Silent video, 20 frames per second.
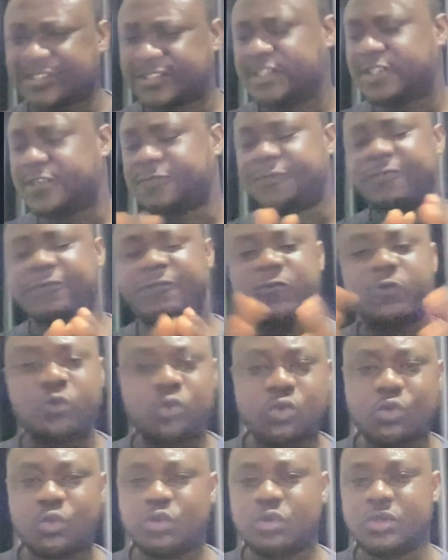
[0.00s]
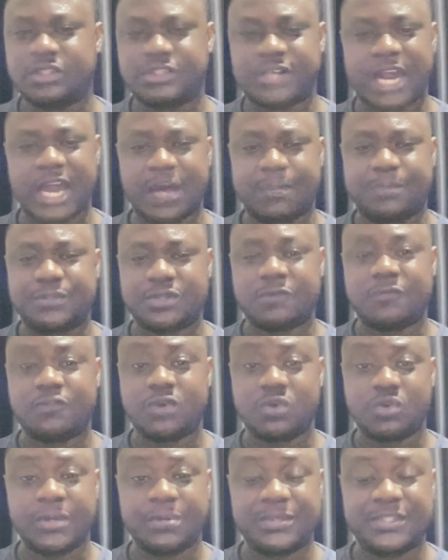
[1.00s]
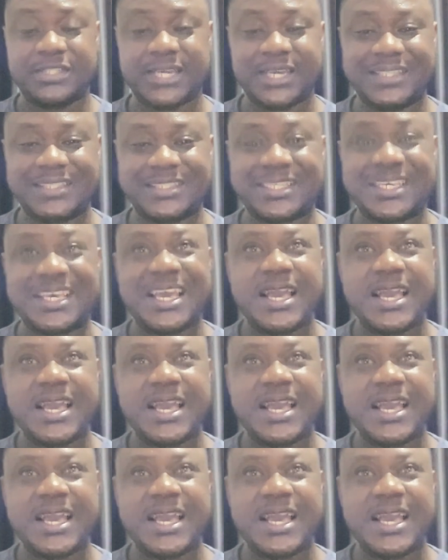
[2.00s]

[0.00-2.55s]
the full grasp of your website,